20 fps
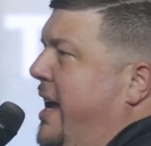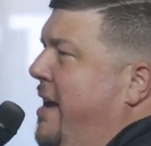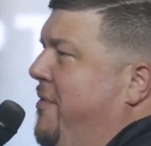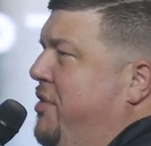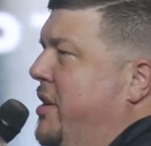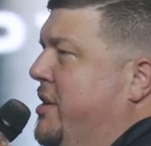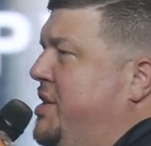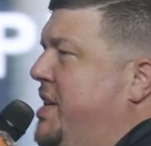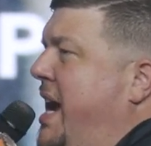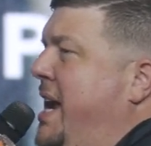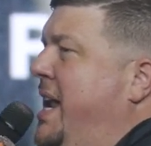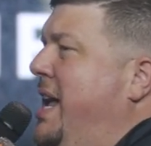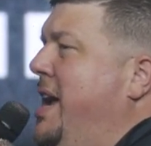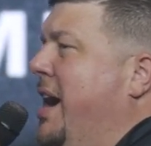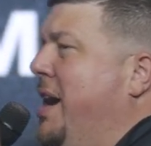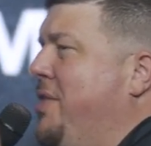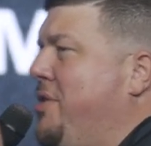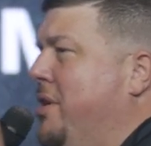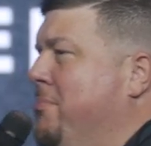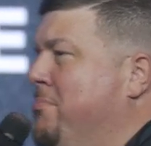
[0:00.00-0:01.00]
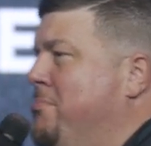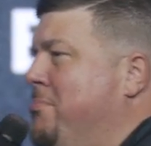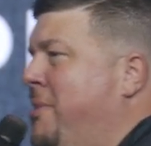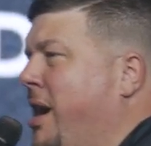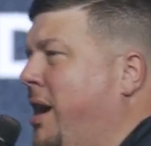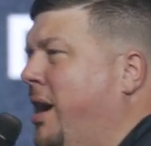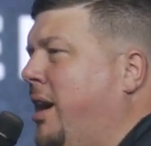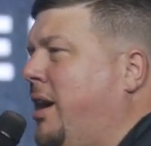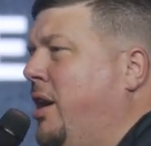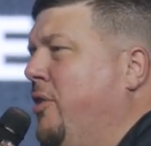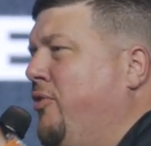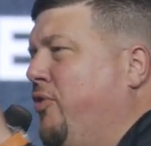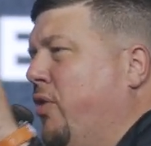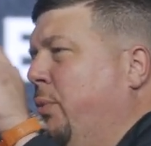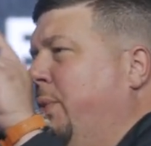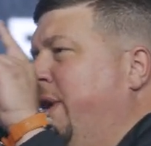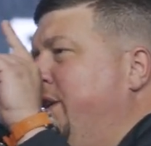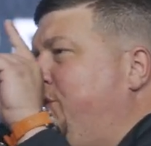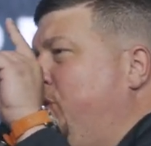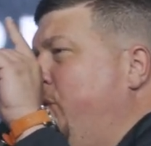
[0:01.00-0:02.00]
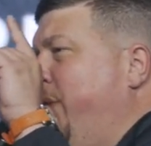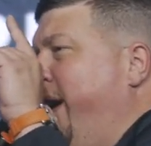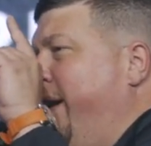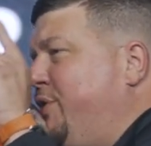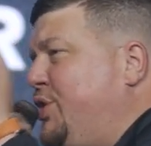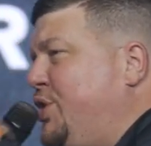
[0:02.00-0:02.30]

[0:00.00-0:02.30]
if there's any other mark for which you have